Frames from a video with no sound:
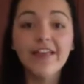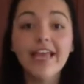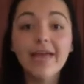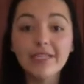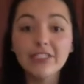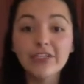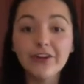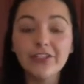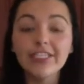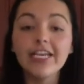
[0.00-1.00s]
I mentioned
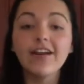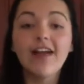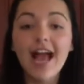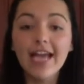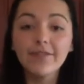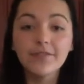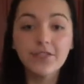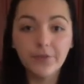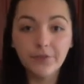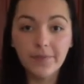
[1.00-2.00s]
earlier, I use a
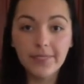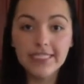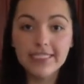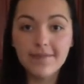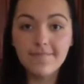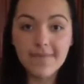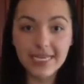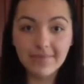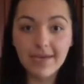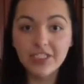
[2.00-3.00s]
NutriBullet to mix
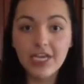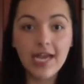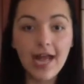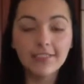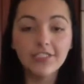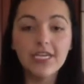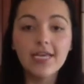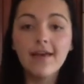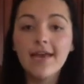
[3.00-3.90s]
my Shakeology.